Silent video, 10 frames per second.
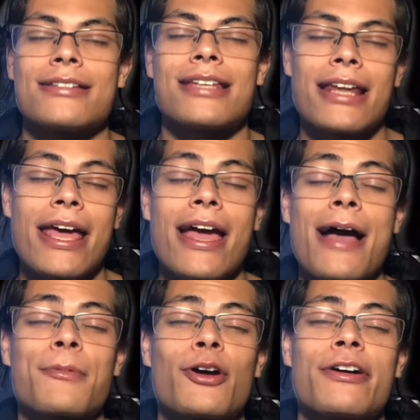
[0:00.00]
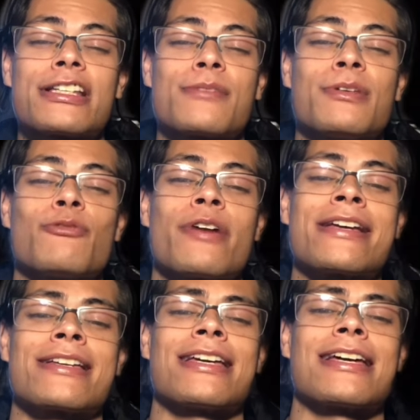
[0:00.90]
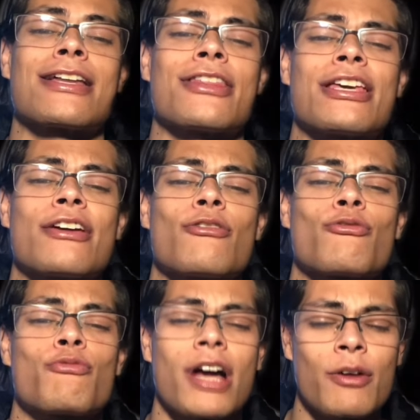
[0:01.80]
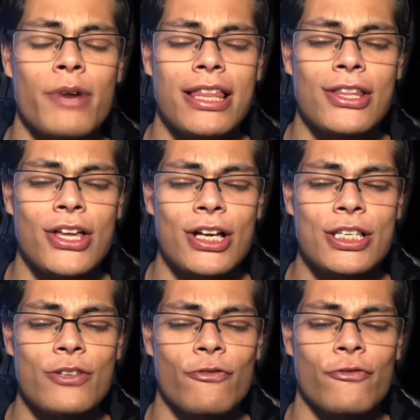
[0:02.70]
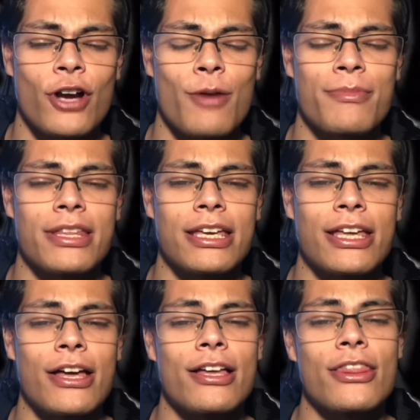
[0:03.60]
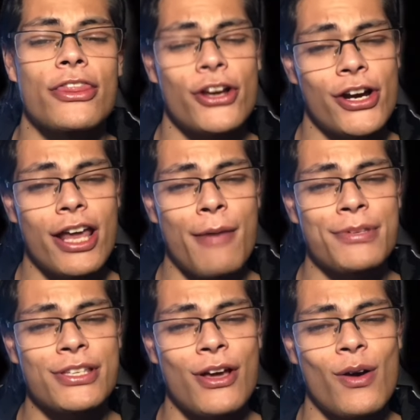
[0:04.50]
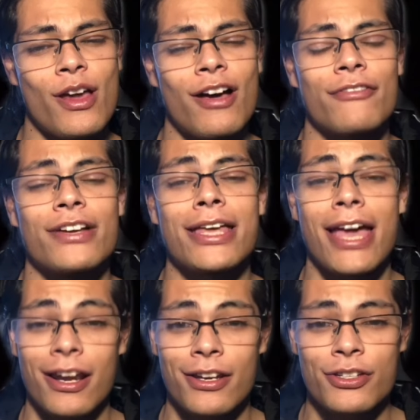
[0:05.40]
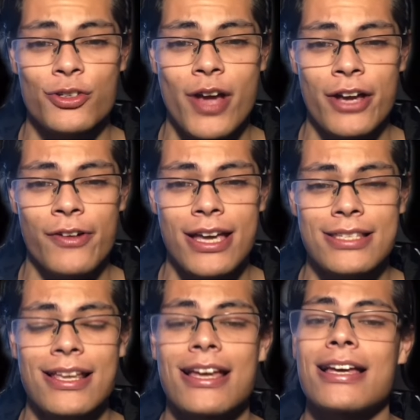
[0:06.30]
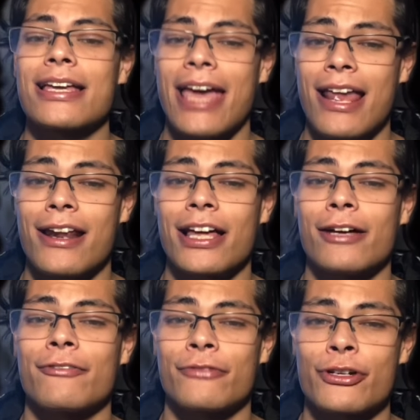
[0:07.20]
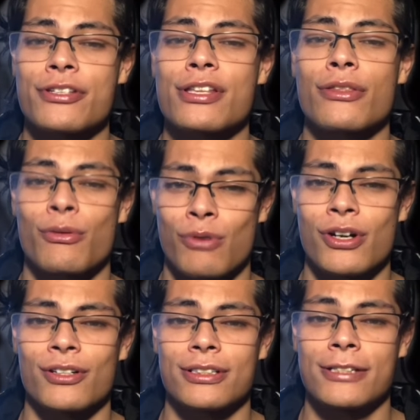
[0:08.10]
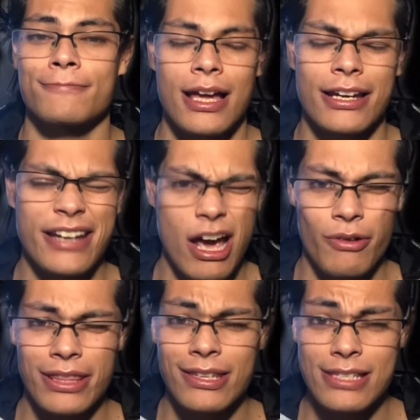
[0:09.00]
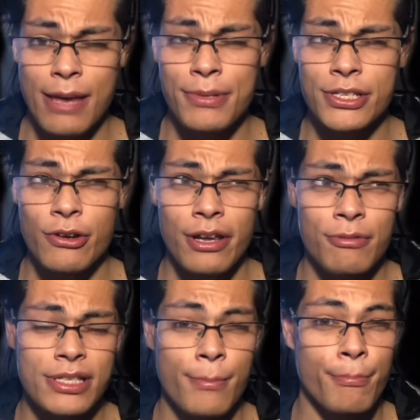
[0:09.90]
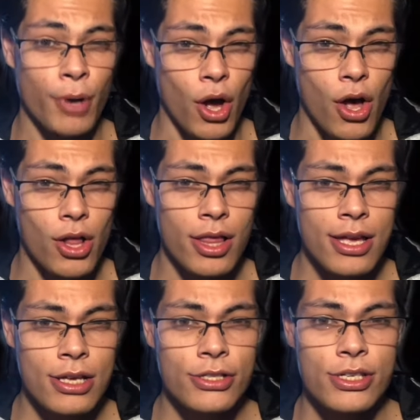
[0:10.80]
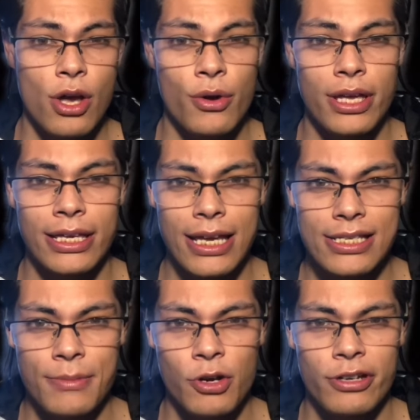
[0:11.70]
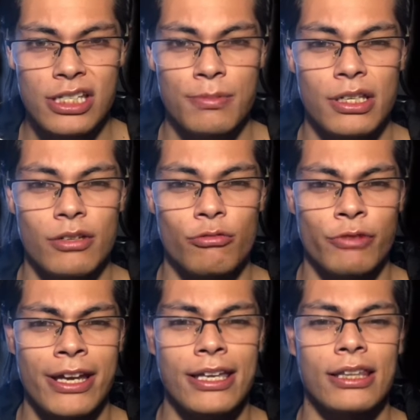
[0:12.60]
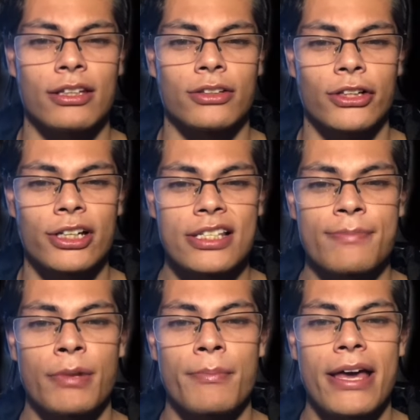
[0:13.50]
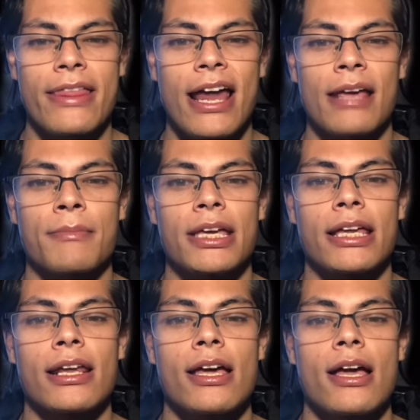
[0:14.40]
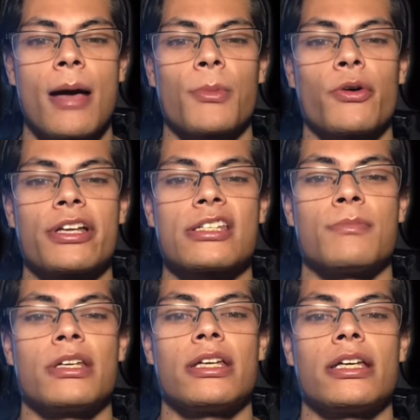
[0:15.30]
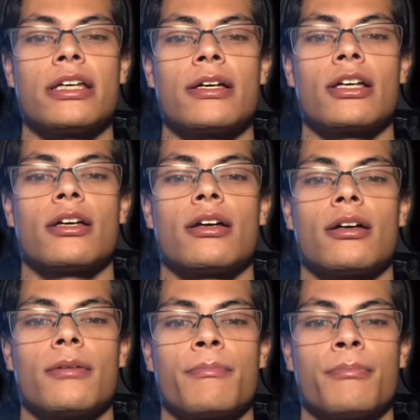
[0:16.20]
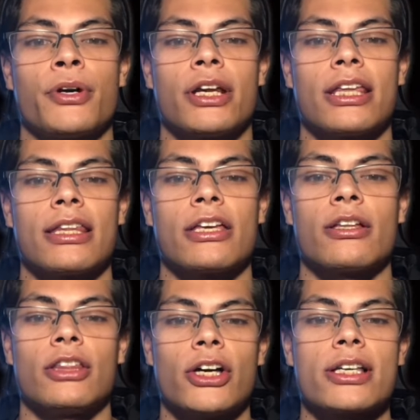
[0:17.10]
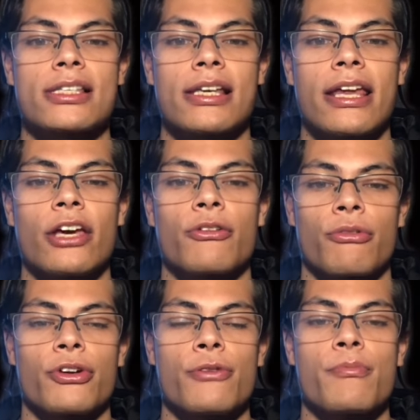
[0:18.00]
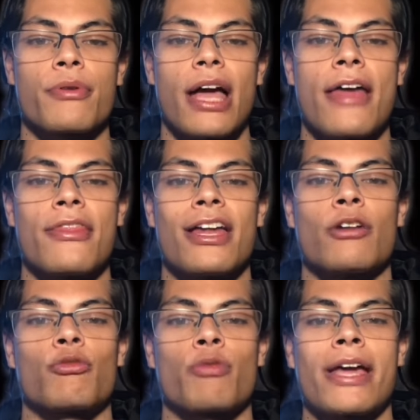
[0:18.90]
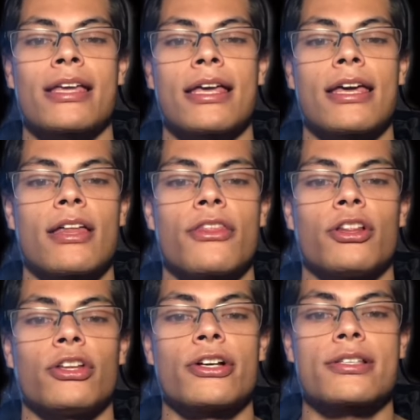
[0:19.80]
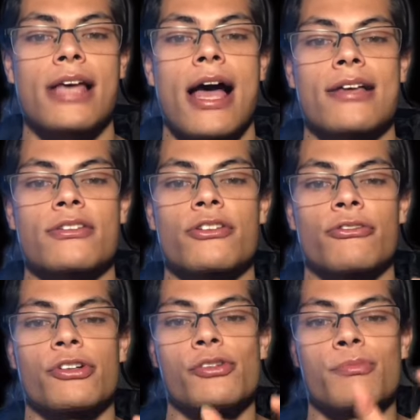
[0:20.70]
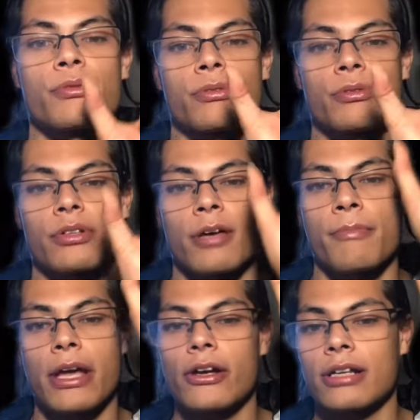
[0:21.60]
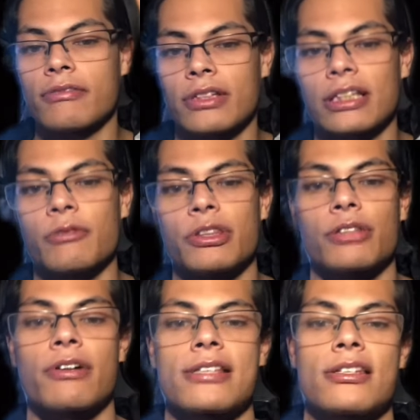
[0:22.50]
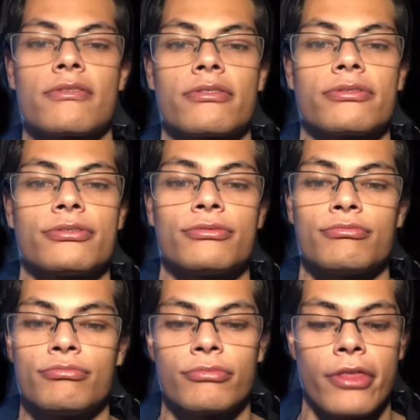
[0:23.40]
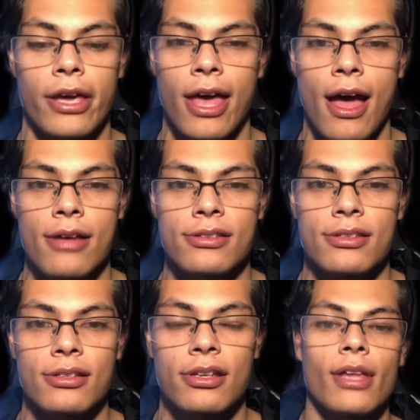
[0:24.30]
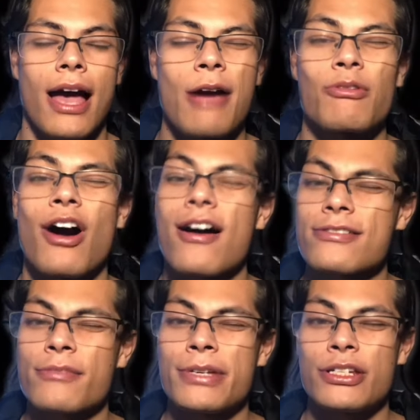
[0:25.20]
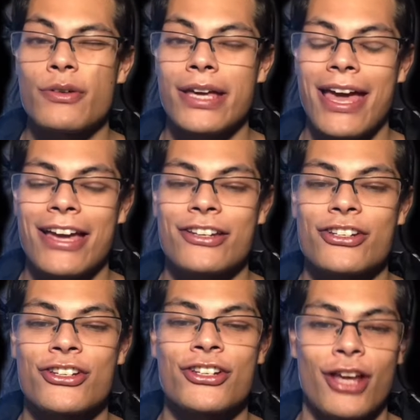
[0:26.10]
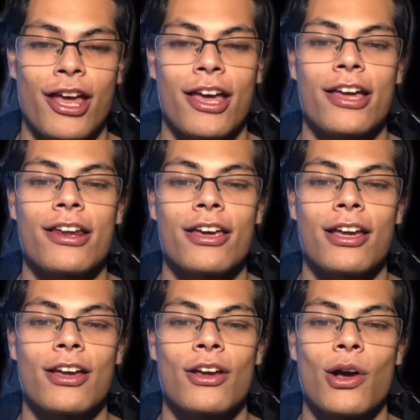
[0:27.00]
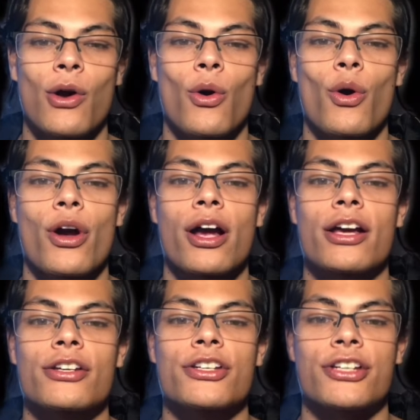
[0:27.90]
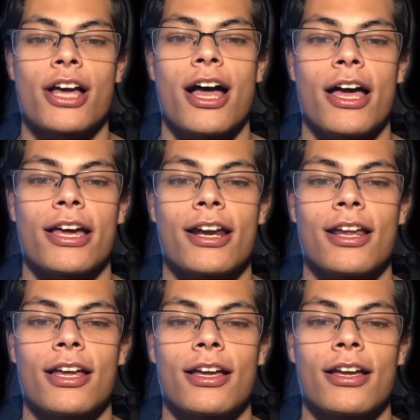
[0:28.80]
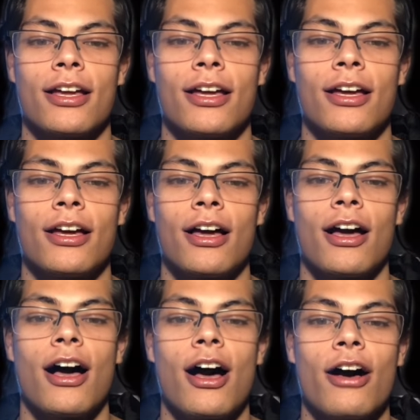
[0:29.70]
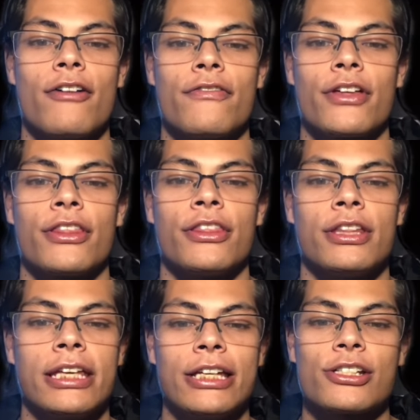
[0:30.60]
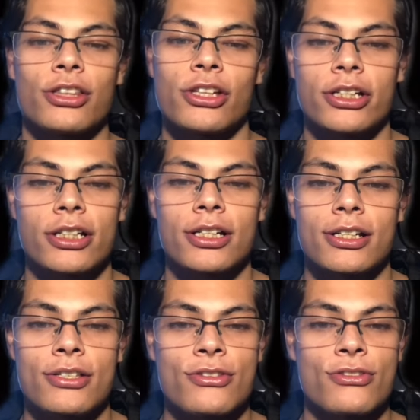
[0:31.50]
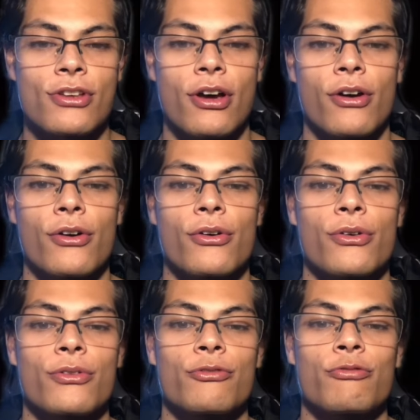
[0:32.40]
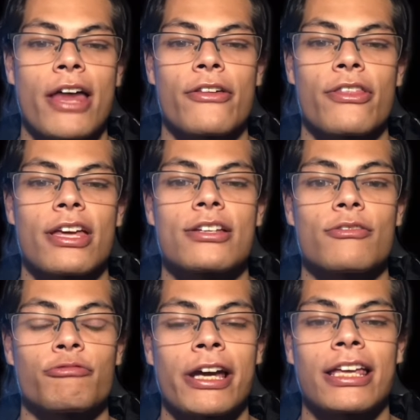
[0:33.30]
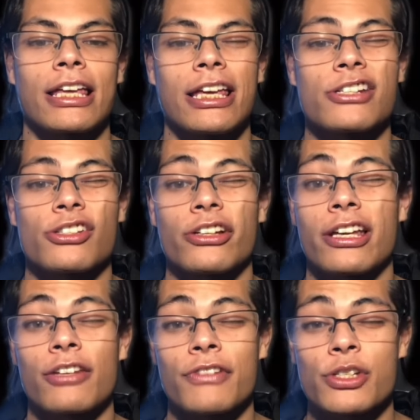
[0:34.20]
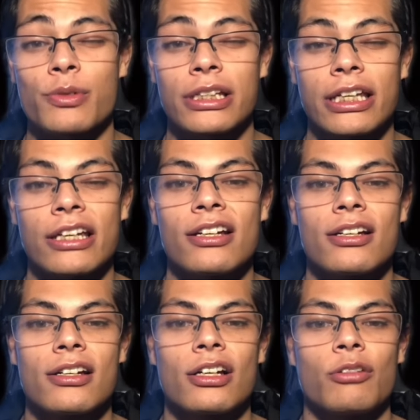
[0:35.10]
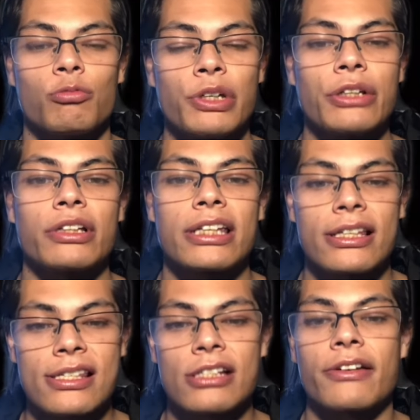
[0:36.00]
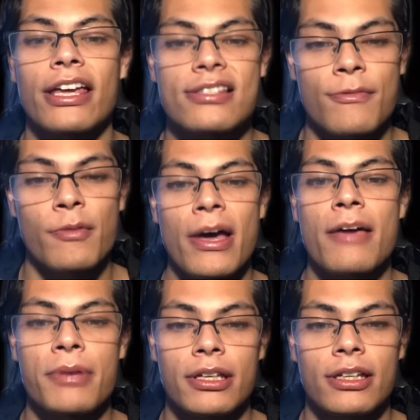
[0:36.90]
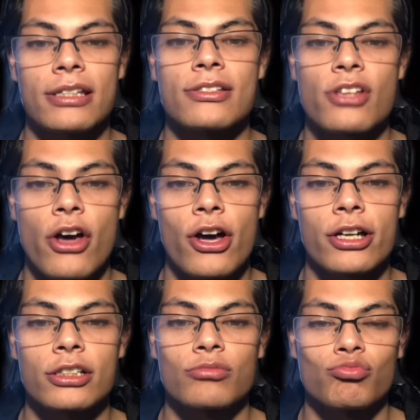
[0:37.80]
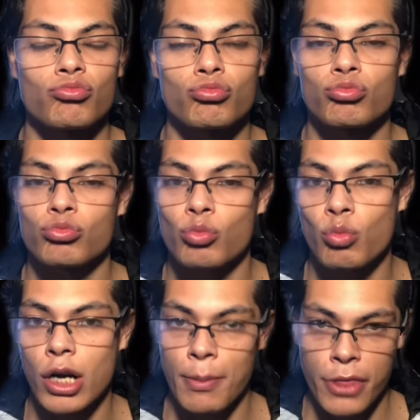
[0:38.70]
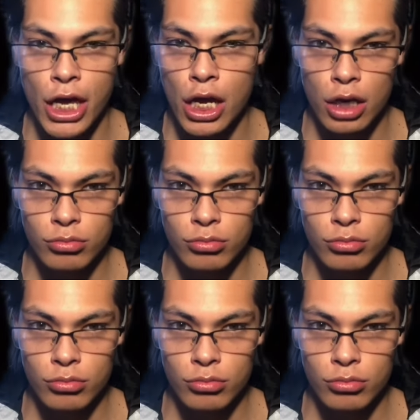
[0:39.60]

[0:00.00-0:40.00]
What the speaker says: Today I'm going to be ranking the runway looks from the third episode of Canada's Drag Race, Canada vs. the World. Now in this episode it was a ball, so yes, I'm going to be ranking the looks, but by that I mean I'm going to be putting the looks in a group and then ranking the looks as a group comparatively with the rest of the cast. I will also be doing a shade or shine of each look, so rather than ranking each look individually, we'll still get some of opinions on what I'm thinking.